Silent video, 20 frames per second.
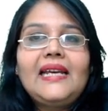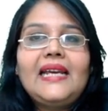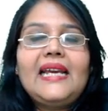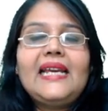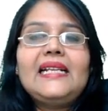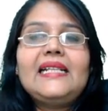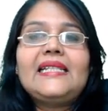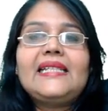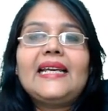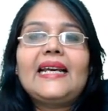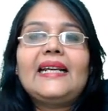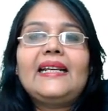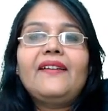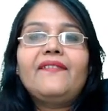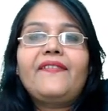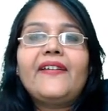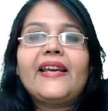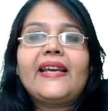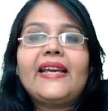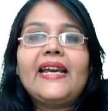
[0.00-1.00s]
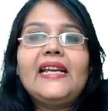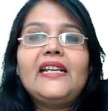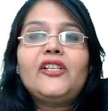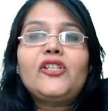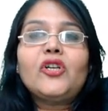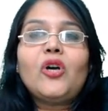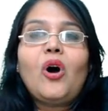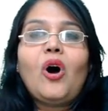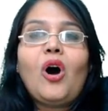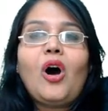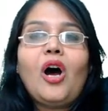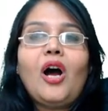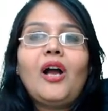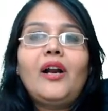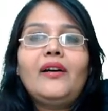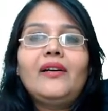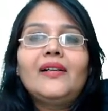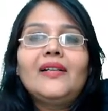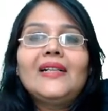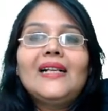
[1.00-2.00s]
insignificant
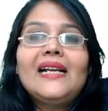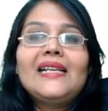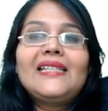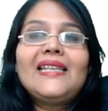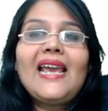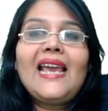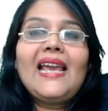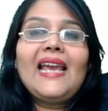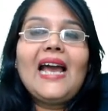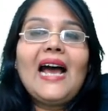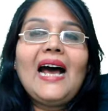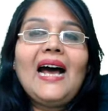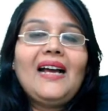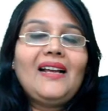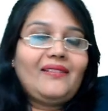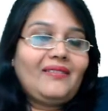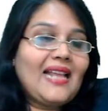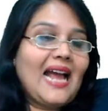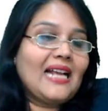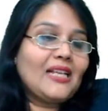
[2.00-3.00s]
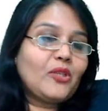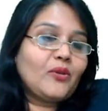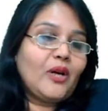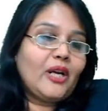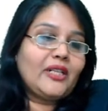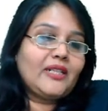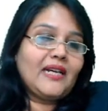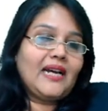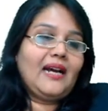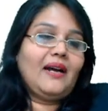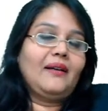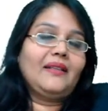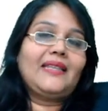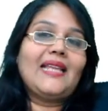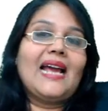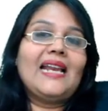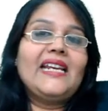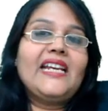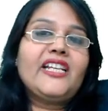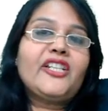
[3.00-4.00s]
or see uh, that's what uh,
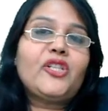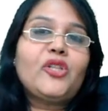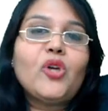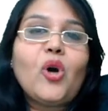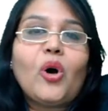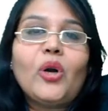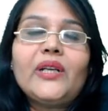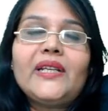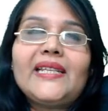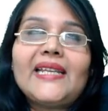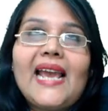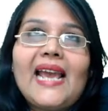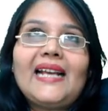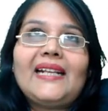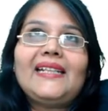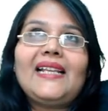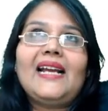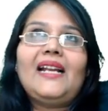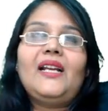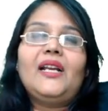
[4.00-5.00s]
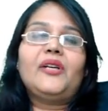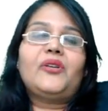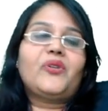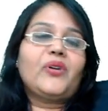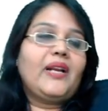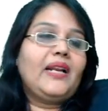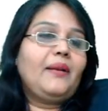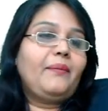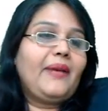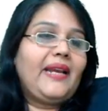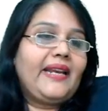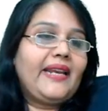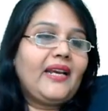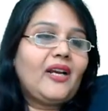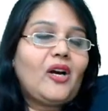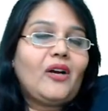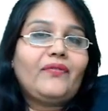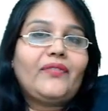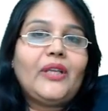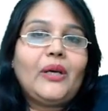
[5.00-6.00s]
Tanish, don't take the literal meaning
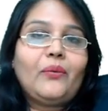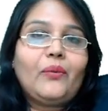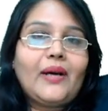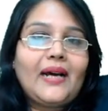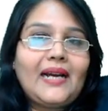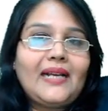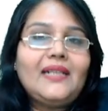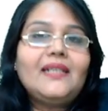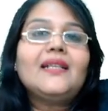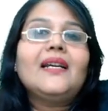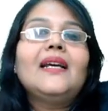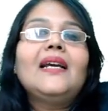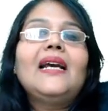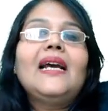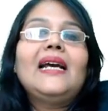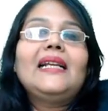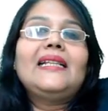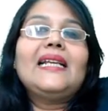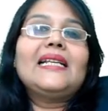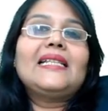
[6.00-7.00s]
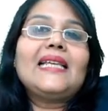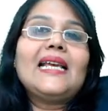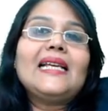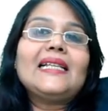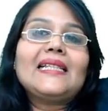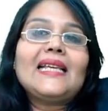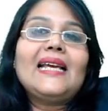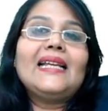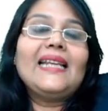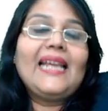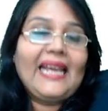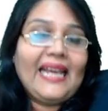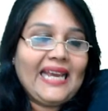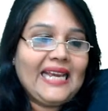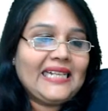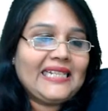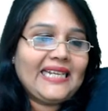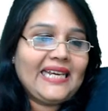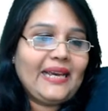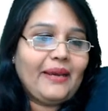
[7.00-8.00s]
of the word, This is an
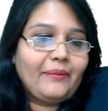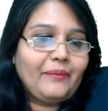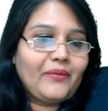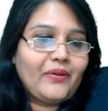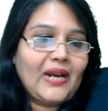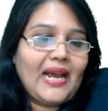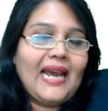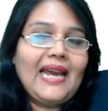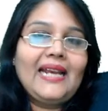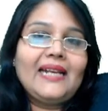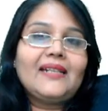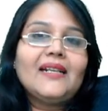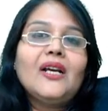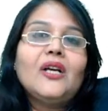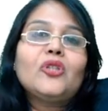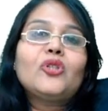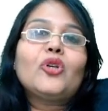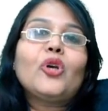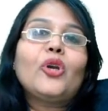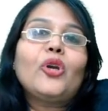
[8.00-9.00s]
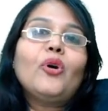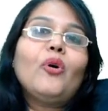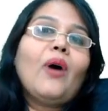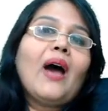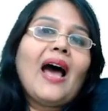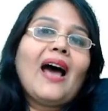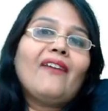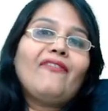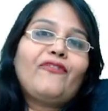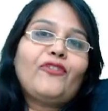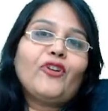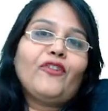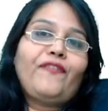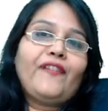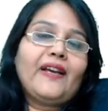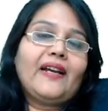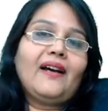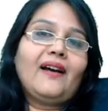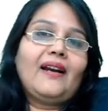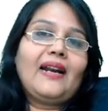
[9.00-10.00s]
idiom, right? So you have to
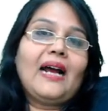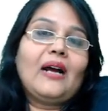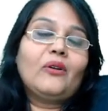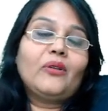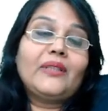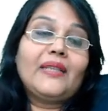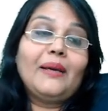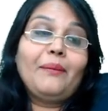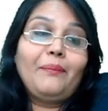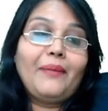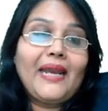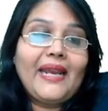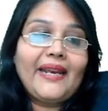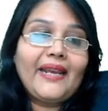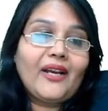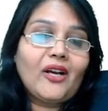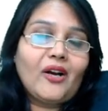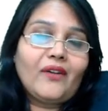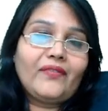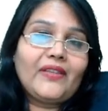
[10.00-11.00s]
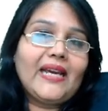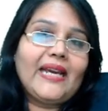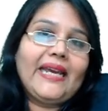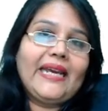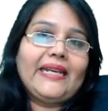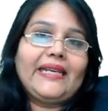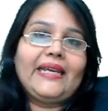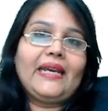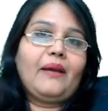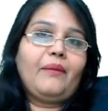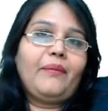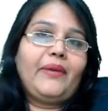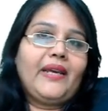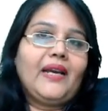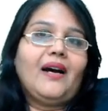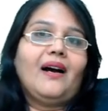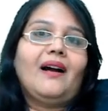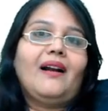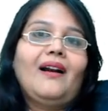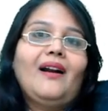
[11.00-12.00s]
figure out the meaning of the idiom
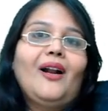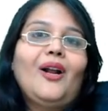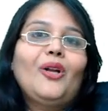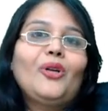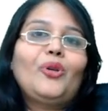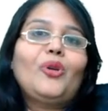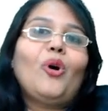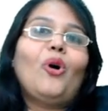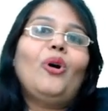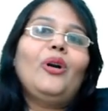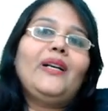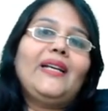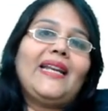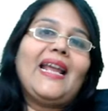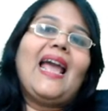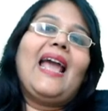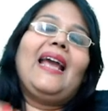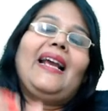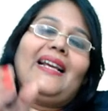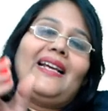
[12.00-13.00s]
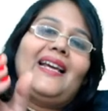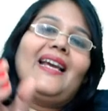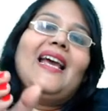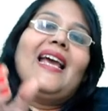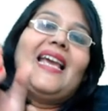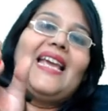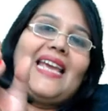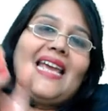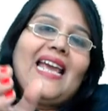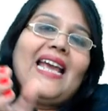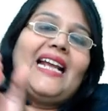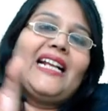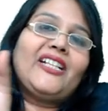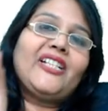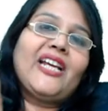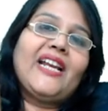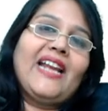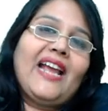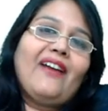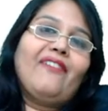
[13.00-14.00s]
here. Don't take each
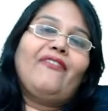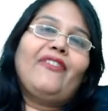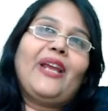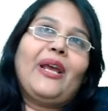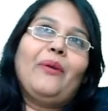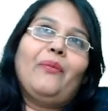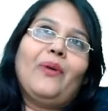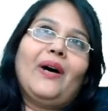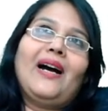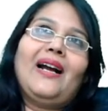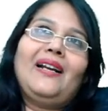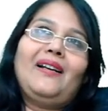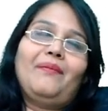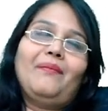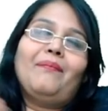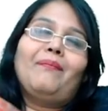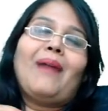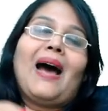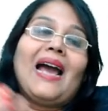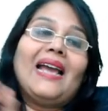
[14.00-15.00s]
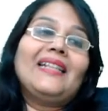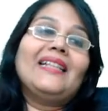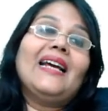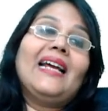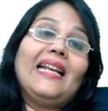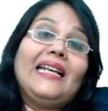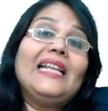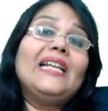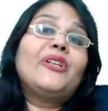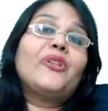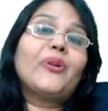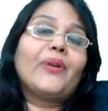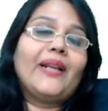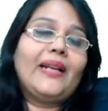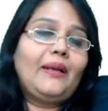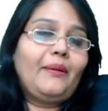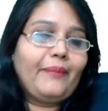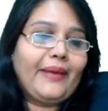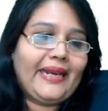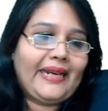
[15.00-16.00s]
and every word by the
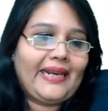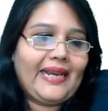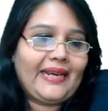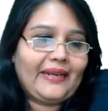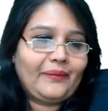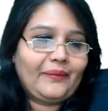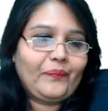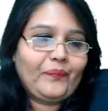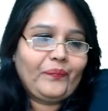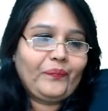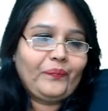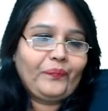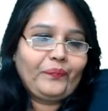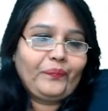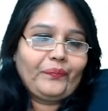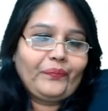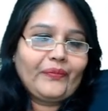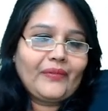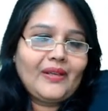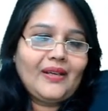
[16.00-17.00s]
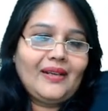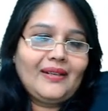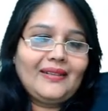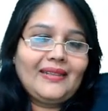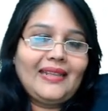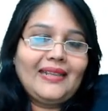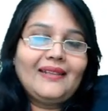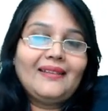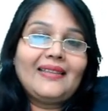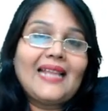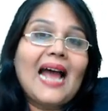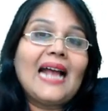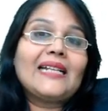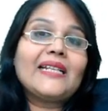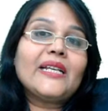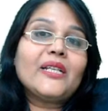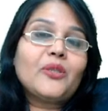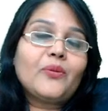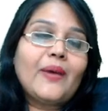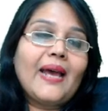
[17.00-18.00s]
literal meaning.
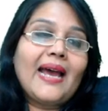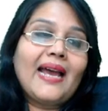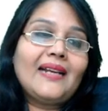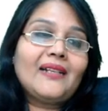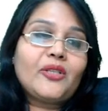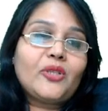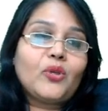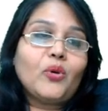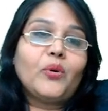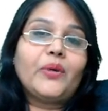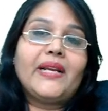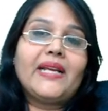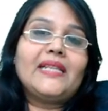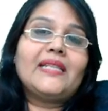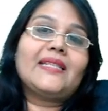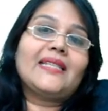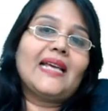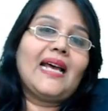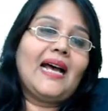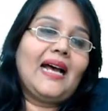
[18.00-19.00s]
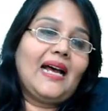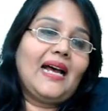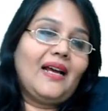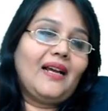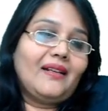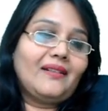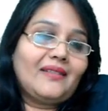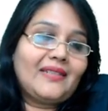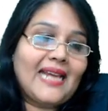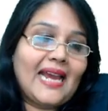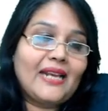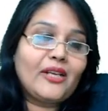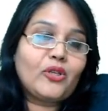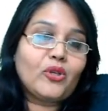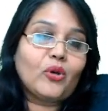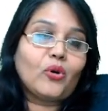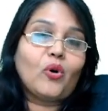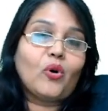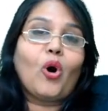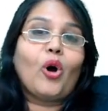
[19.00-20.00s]
That is where students uh, tend
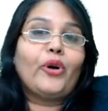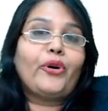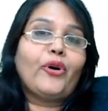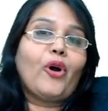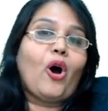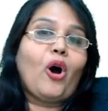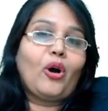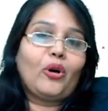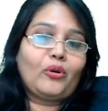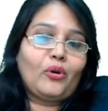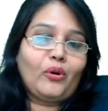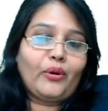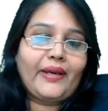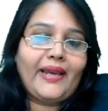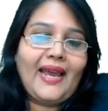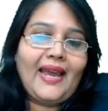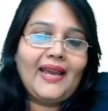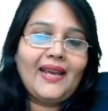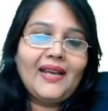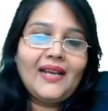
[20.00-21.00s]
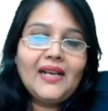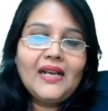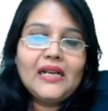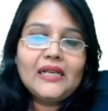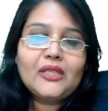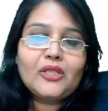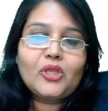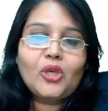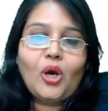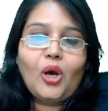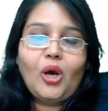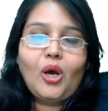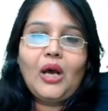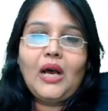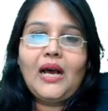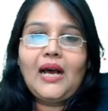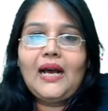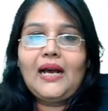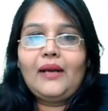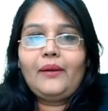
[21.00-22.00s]
to go wrong, okay? So
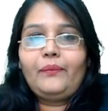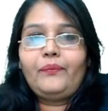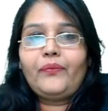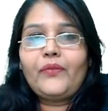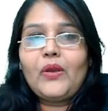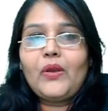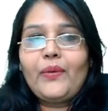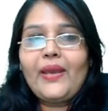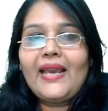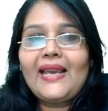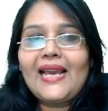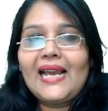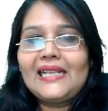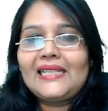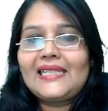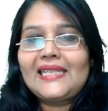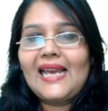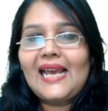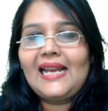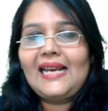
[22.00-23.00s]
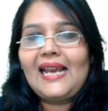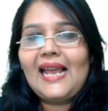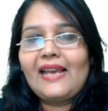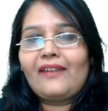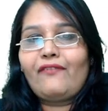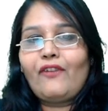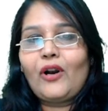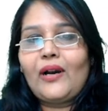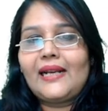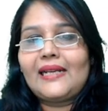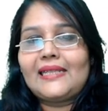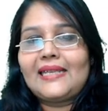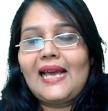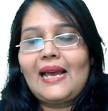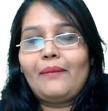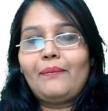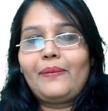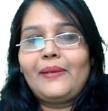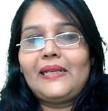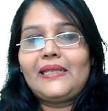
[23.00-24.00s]
uh, we can say, like for
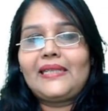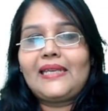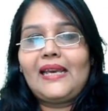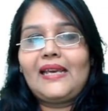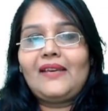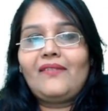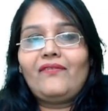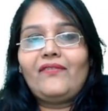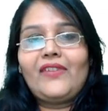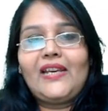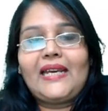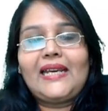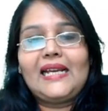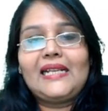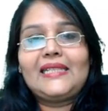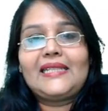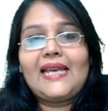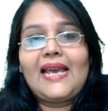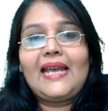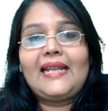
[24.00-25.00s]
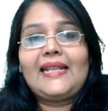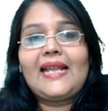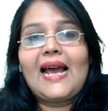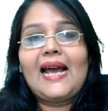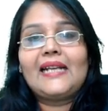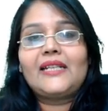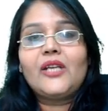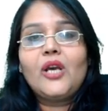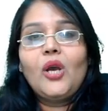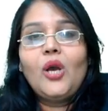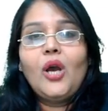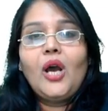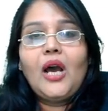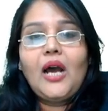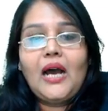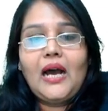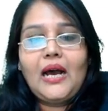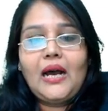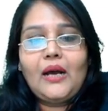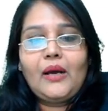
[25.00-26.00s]
example, say we can say that
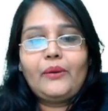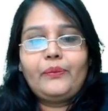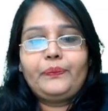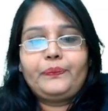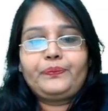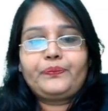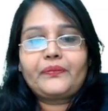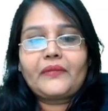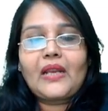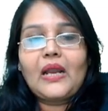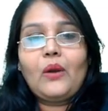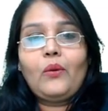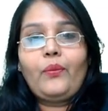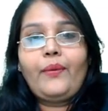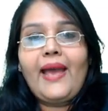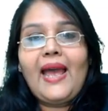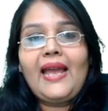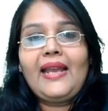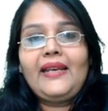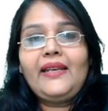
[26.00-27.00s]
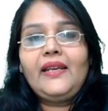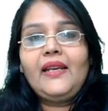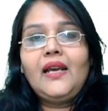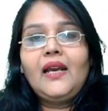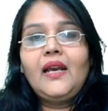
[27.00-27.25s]
um, when